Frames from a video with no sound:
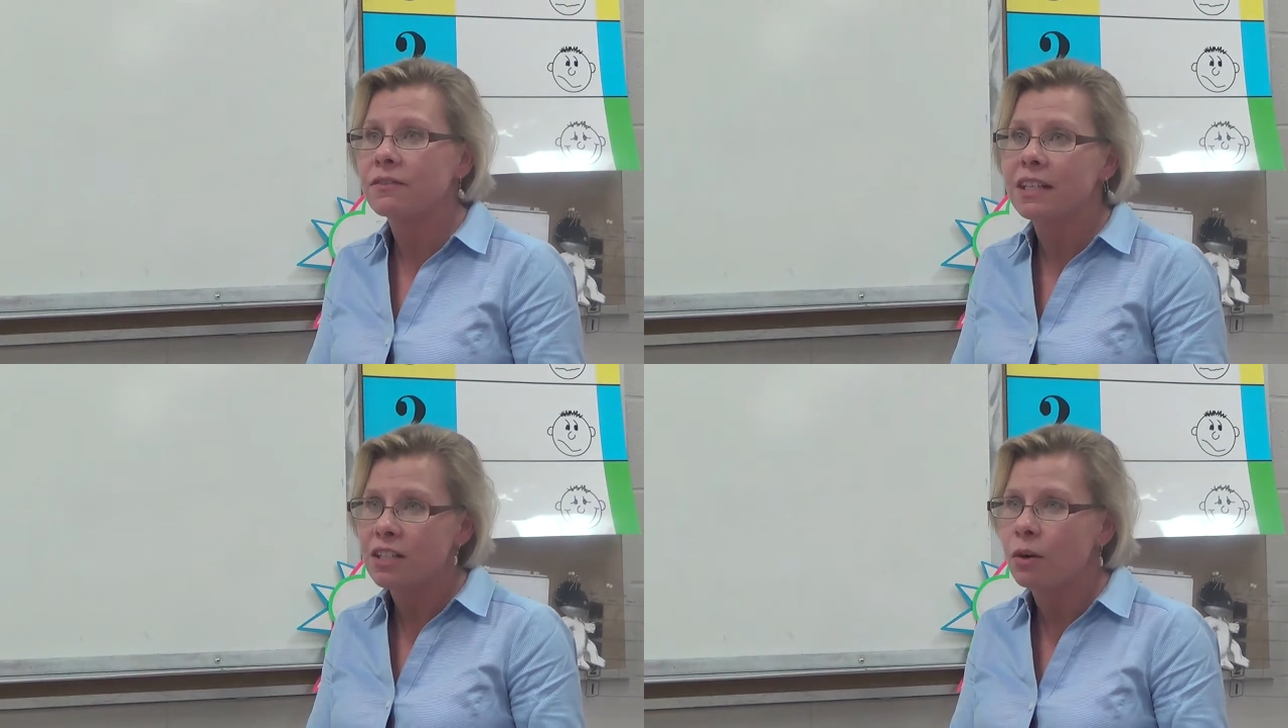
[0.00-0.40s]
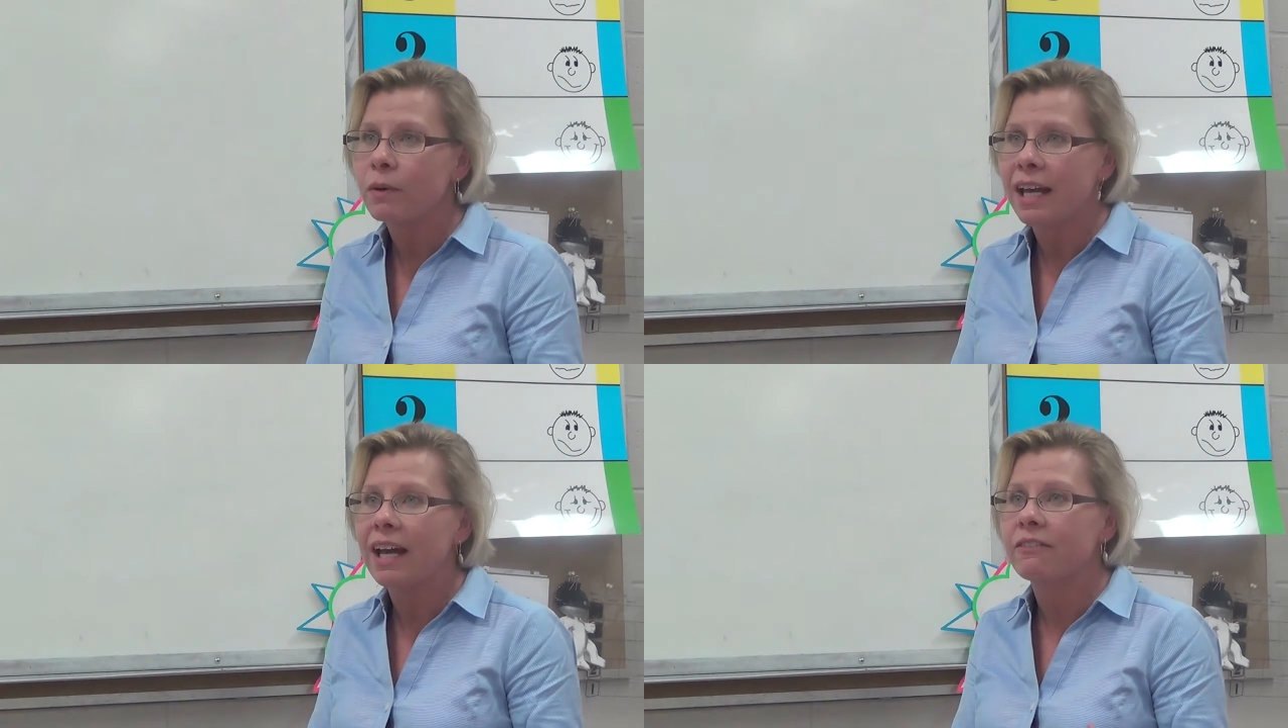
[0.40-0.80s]
if they
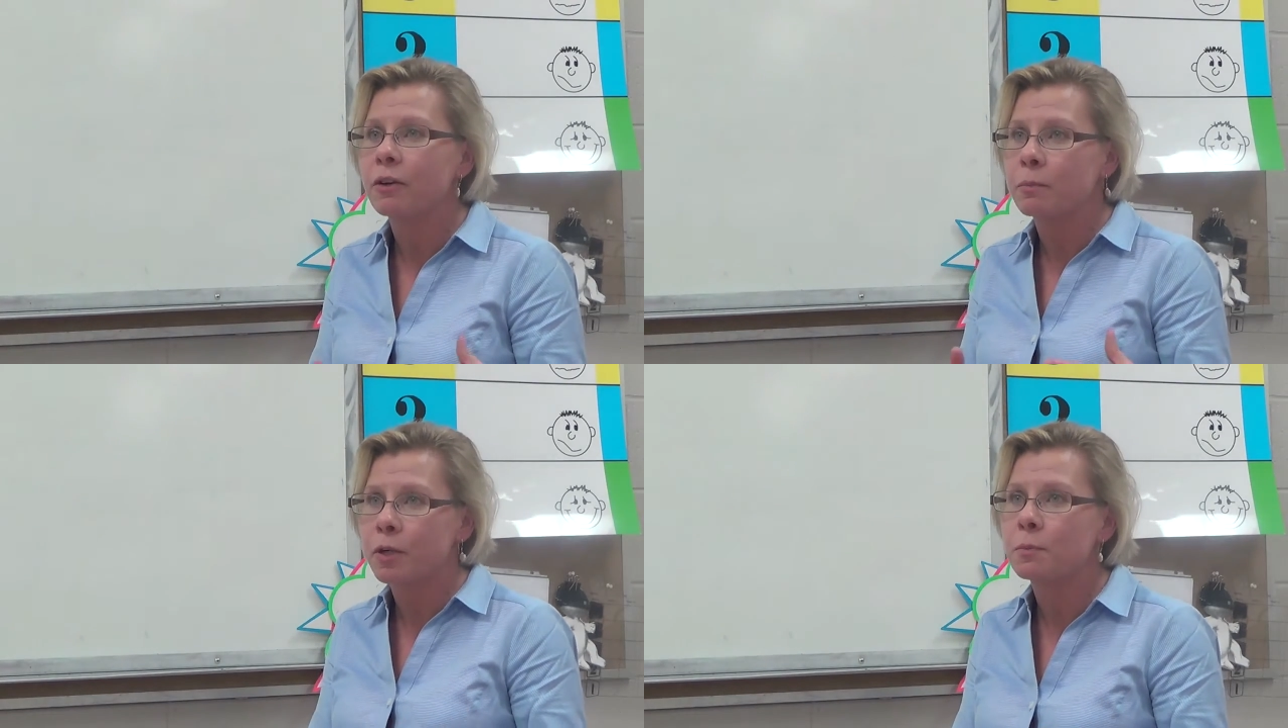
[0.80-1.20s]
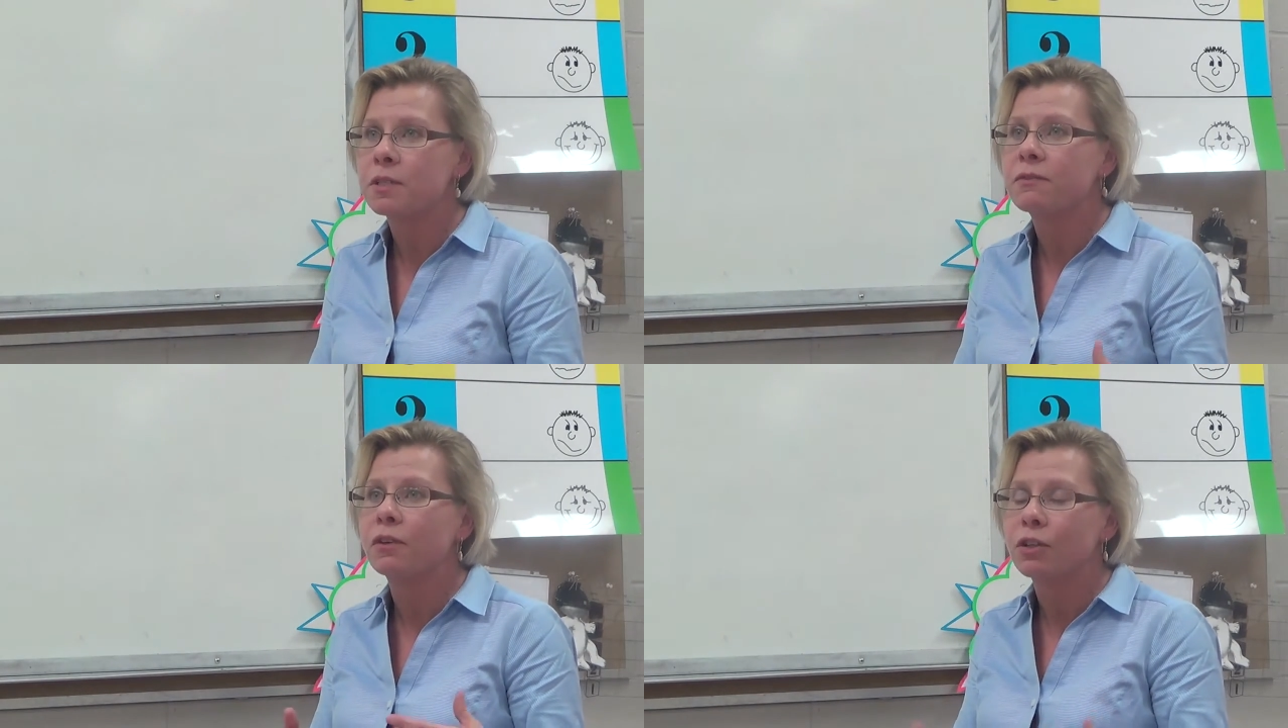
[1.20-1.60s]
don't have a
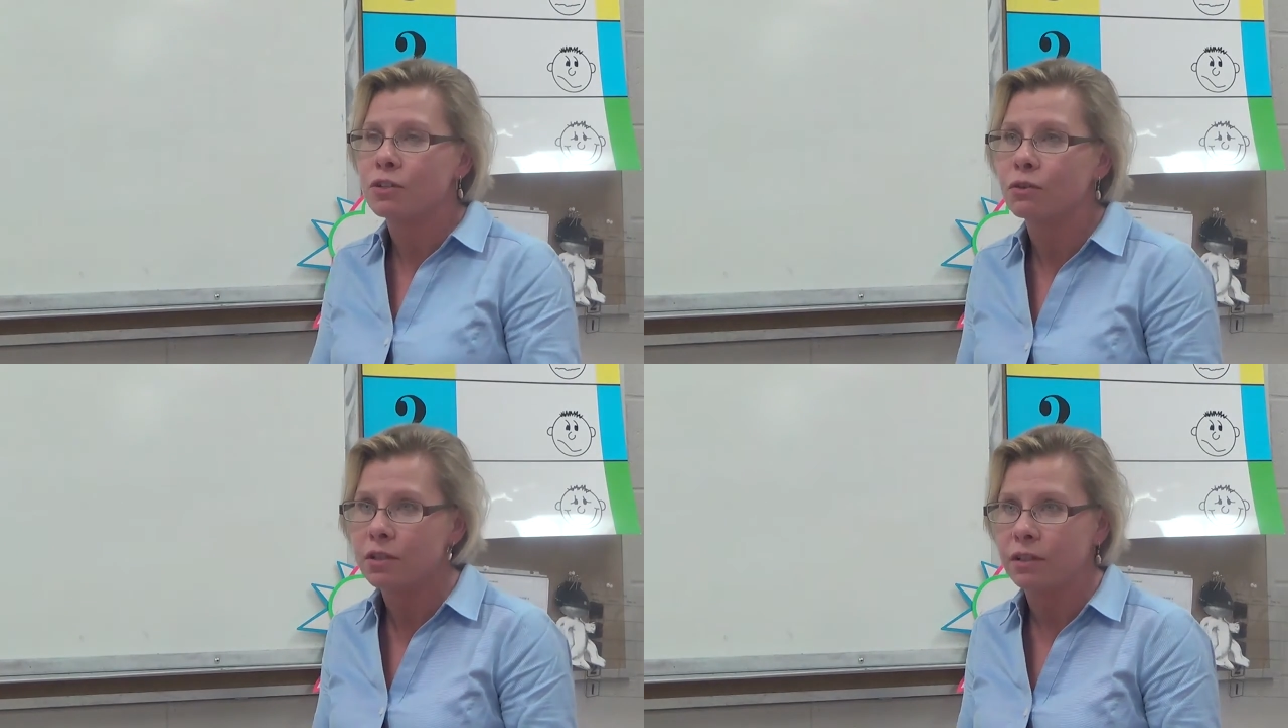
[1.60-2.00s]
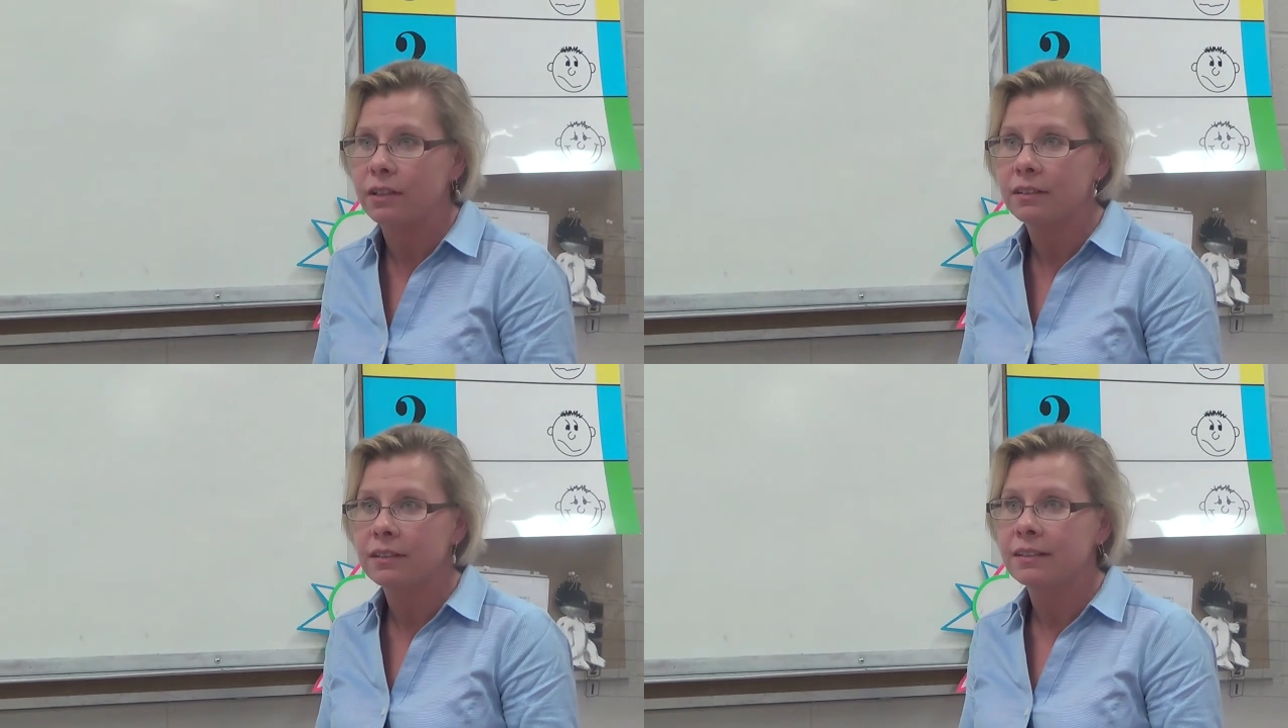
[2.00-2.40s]
purposeful adulthood.